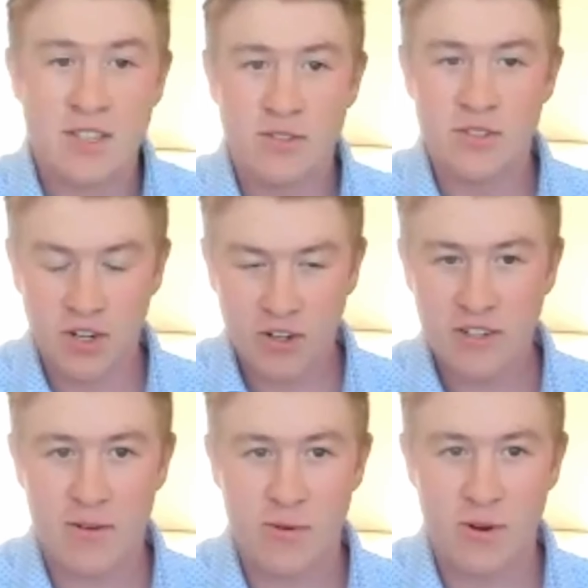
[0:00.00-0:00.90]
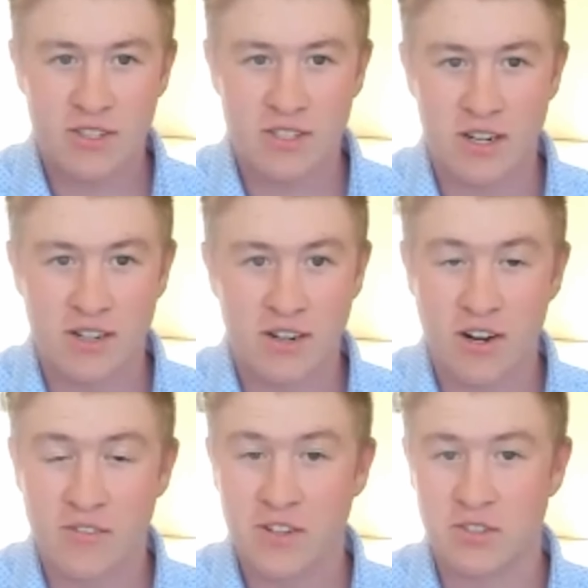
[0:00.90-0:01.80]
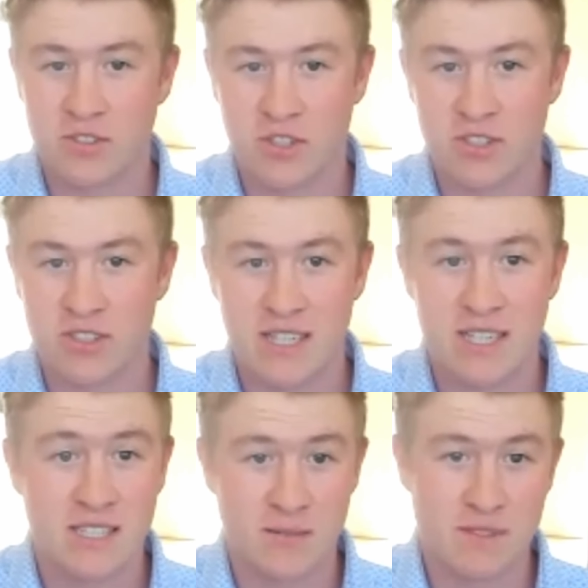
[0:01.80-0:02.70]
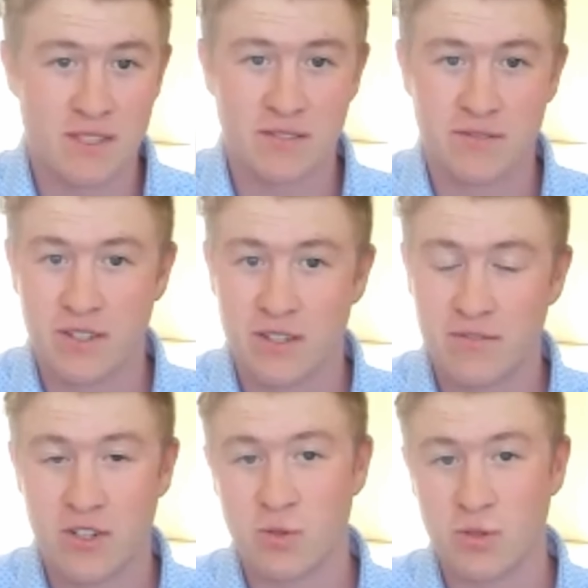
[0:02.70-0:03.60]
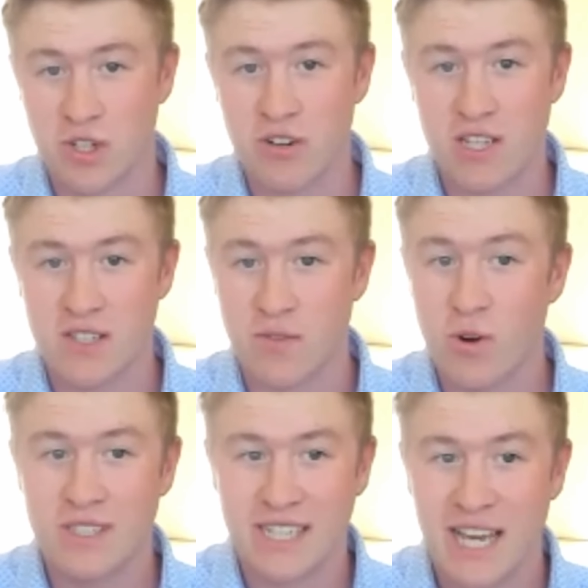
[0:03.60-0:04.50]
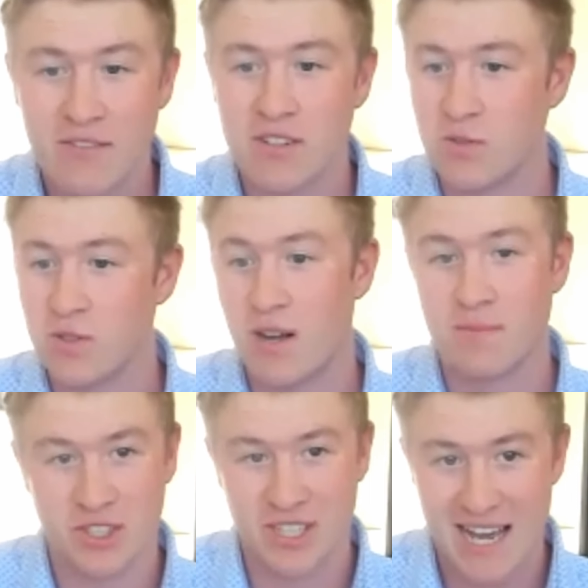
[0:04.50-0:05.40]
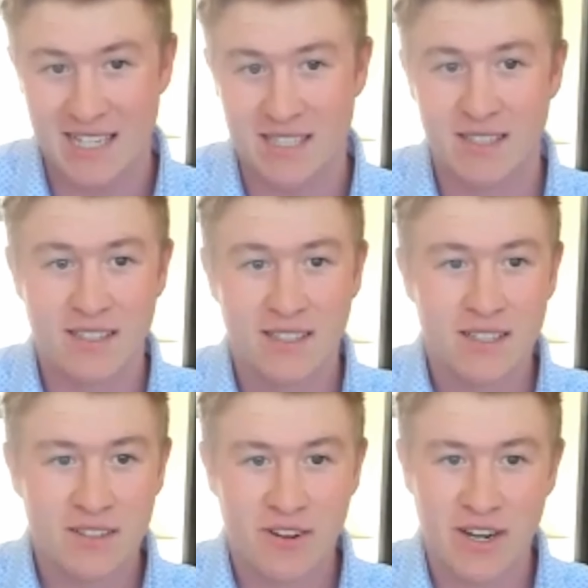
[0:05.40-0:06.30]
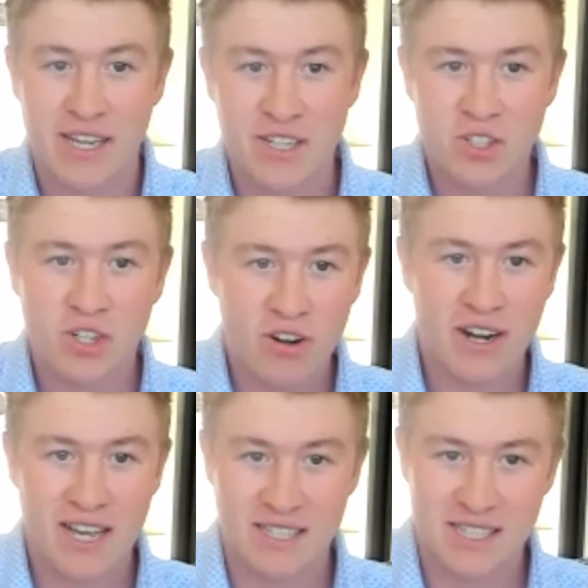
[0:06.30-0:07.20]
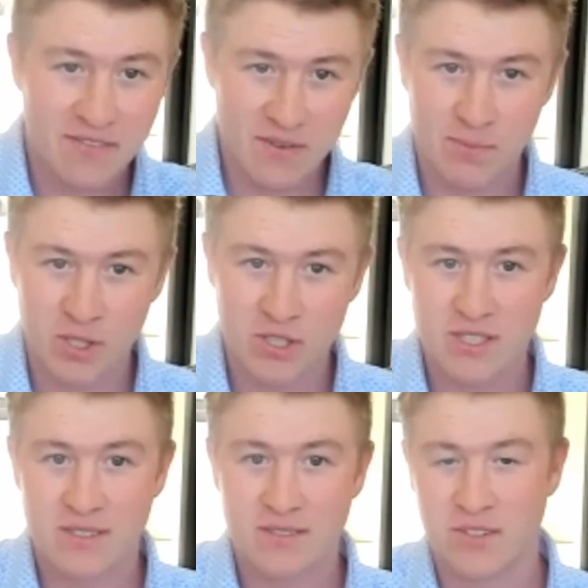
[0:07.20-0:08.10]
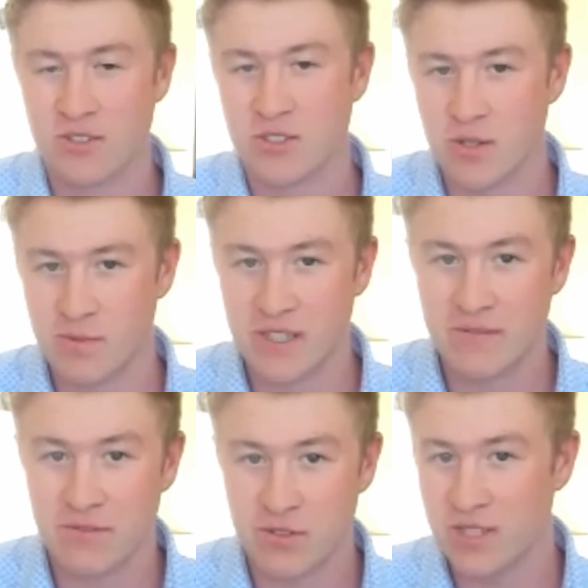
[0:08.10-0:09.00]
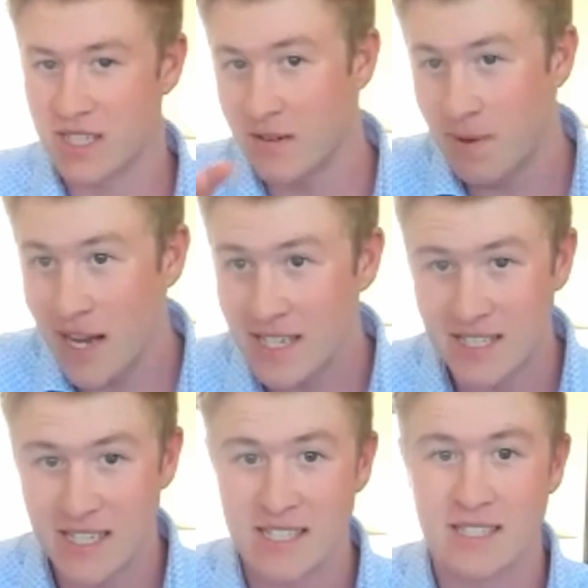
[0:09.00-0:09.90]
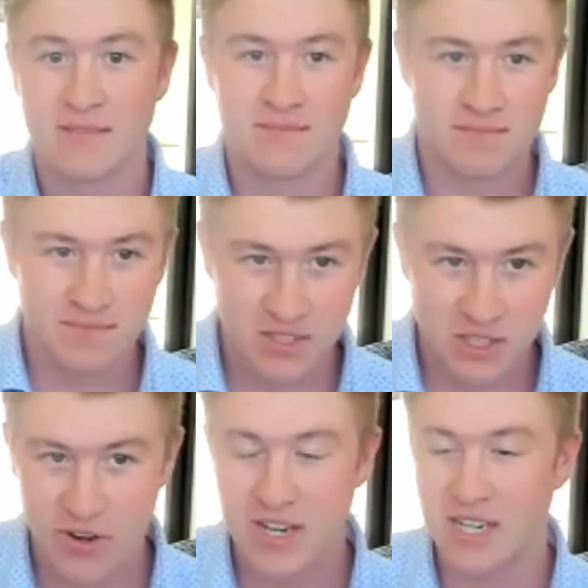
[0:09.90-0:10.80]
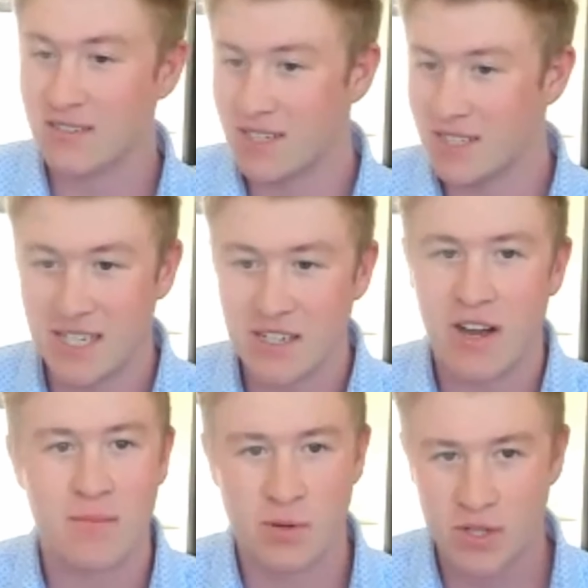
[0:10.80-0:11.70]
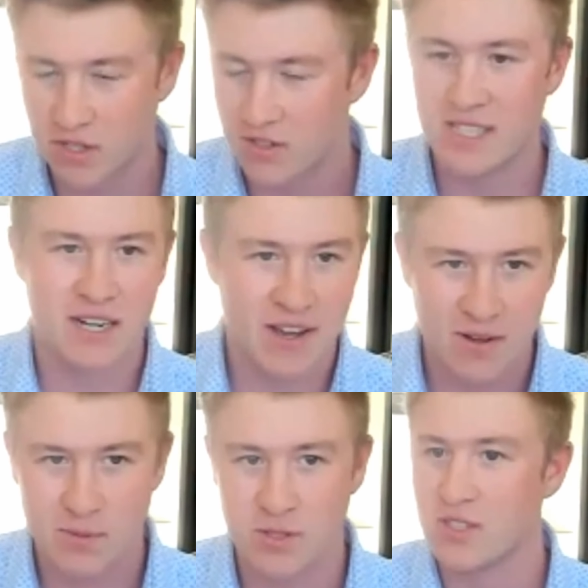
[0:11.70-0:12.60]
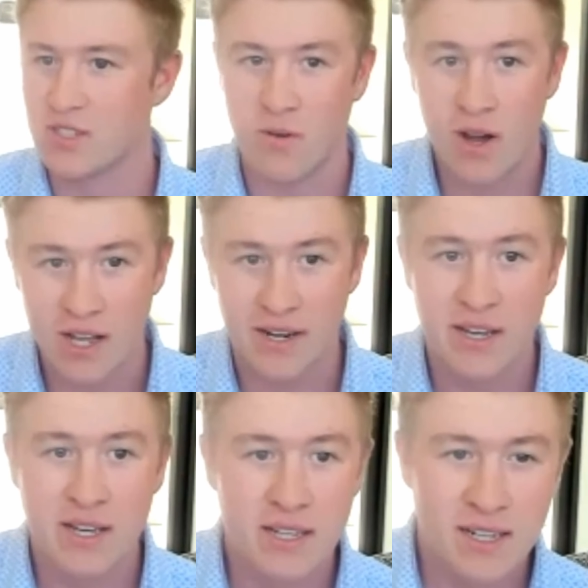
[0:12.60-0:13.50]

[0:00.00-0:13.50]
so neural networks are artificial systems of virtual neurons work together to accomplish a task, right? Each neuron has a set of inputs that are interpreted through a set of biases to create a single output or a set of outputs, so on.